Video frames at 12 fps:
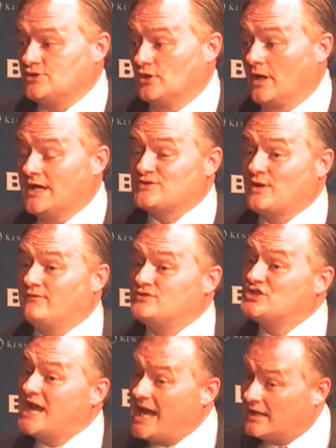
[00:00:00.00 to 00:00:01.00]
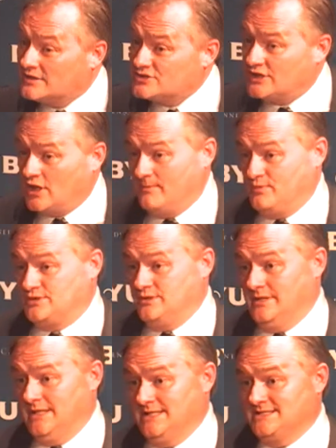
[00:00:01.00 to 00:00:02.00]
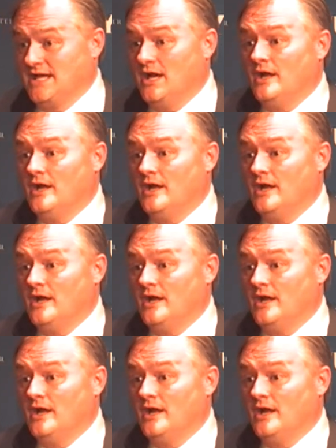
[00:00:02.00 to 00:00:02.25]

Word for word: You'll also have challenging opportunities.